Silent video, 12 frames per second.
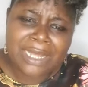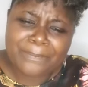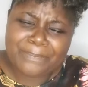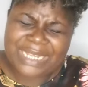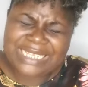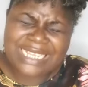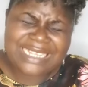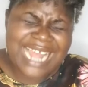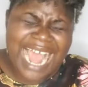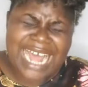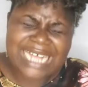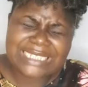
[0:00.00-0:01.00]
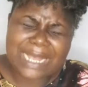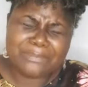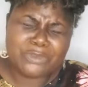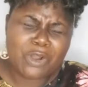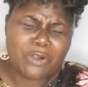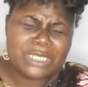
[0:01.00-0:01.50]
But as
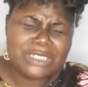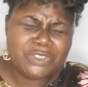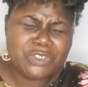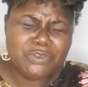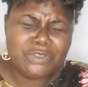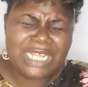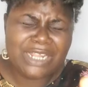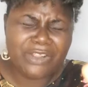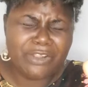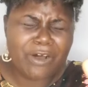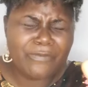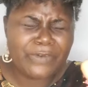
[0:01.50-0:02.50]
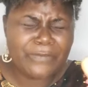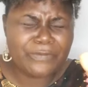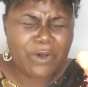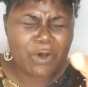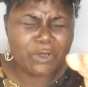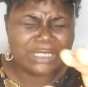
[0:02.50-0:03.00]
I'm talking to you, the love of
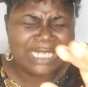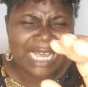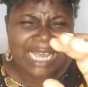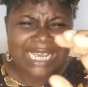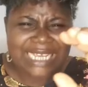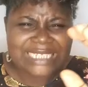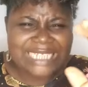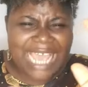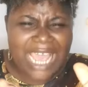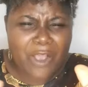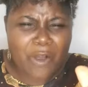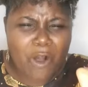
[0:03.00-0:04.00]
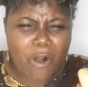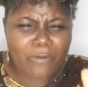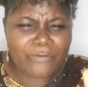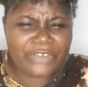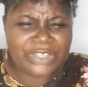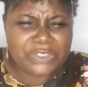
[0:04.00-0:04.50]
God is
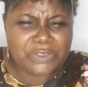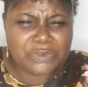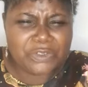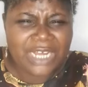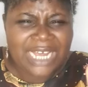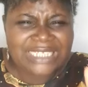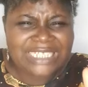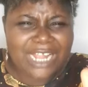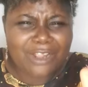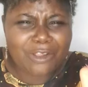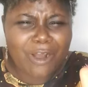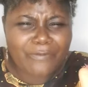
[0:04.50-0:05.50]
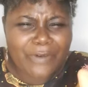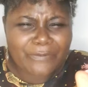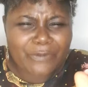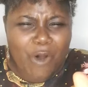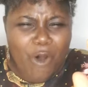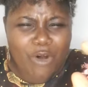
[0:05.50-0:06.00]
engulfing you. The love
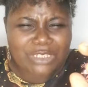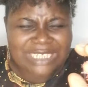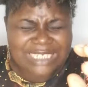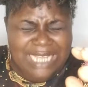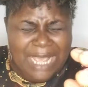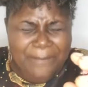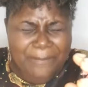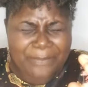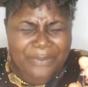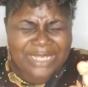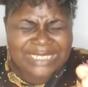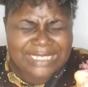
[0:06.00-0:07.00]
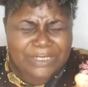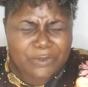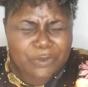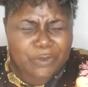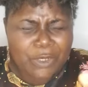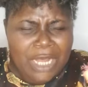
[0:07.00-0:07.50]
of God is embracing
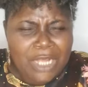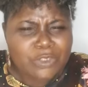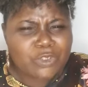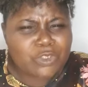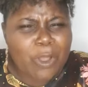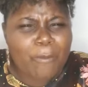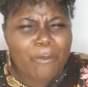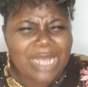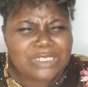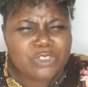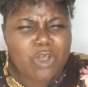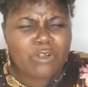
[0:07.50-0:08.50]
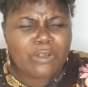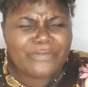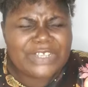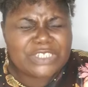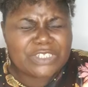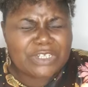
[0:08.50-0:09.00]
you. Someone's all of
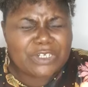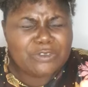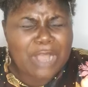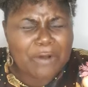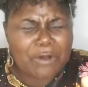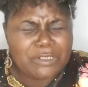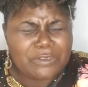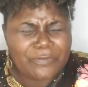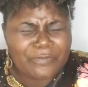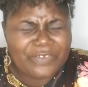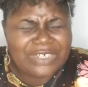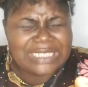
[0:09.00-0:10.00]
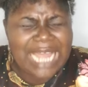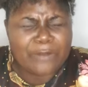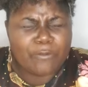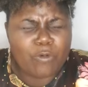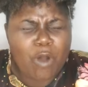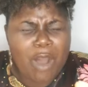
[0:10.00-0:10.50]
a sudden you are going to feel that
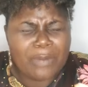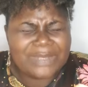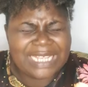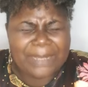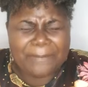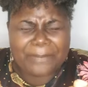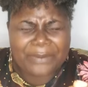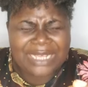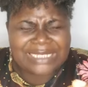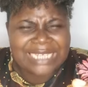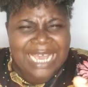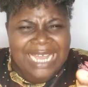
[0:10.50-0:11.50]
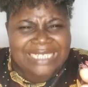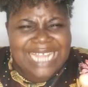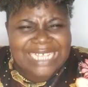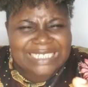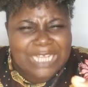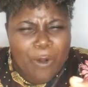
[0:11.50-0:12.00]
warmth embrace.
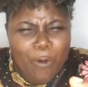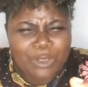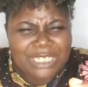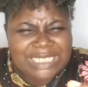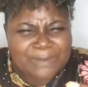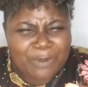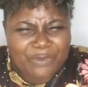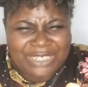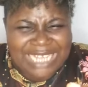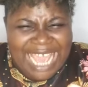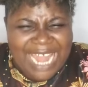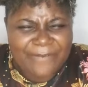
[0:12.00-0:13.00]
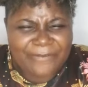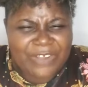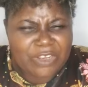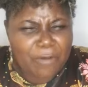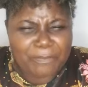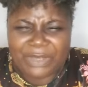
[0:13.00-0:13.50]
That's the Holy Spirit
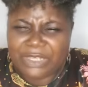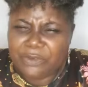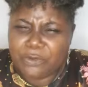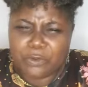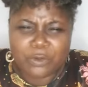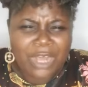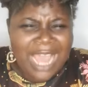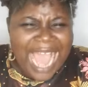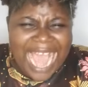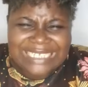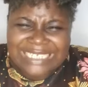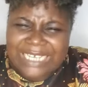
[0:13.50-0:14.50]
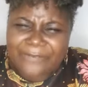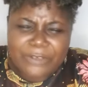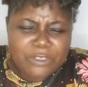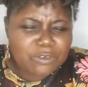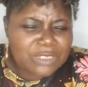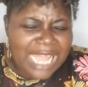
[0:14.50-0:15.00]
enveloping you and
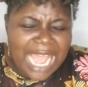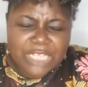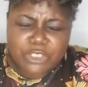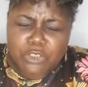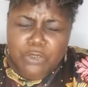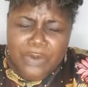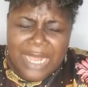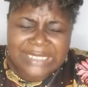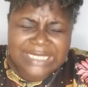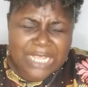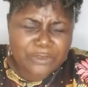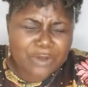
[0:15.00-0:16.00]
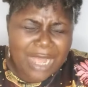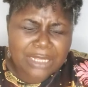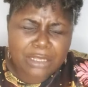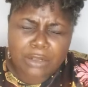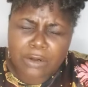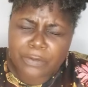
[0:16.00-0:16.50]
giving you the assurance that you are
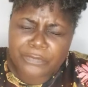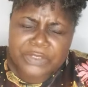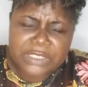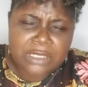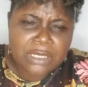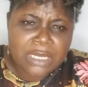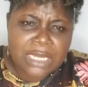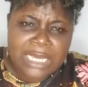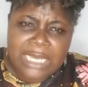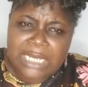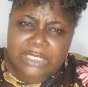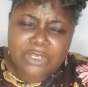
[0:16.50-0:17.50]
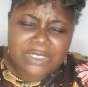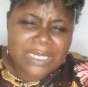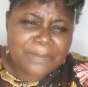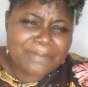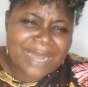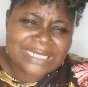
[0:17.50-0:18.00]
loved. It
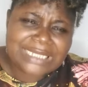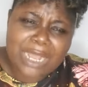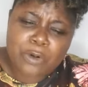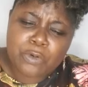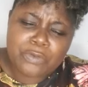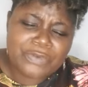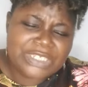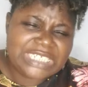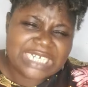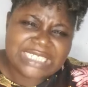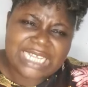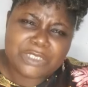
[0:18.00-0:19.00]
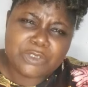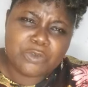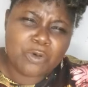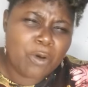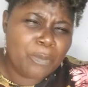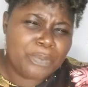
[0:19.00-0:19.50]
doesn't matter who rejected you,
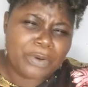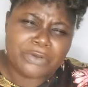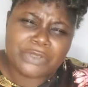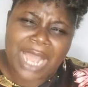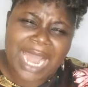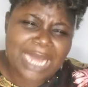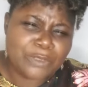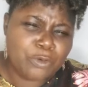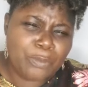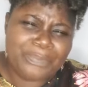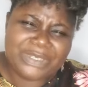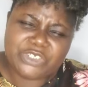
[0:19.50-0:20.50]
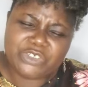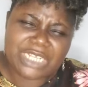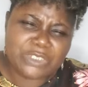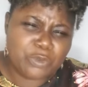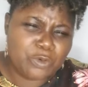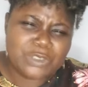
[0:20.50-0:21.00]
who broke your heart, who
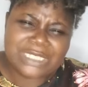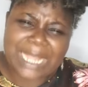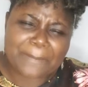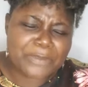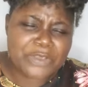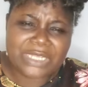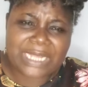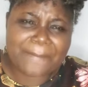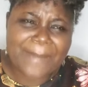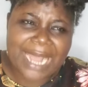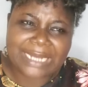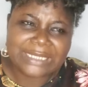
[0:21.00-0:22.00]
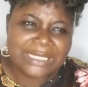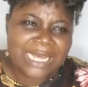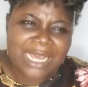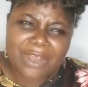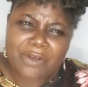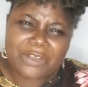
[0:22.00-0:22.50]
betrayed you, who stabbed you in the back.
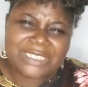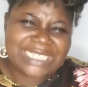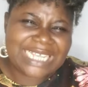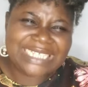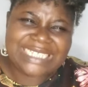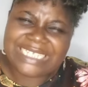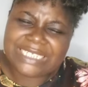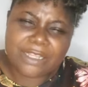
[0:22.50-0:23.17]
God says his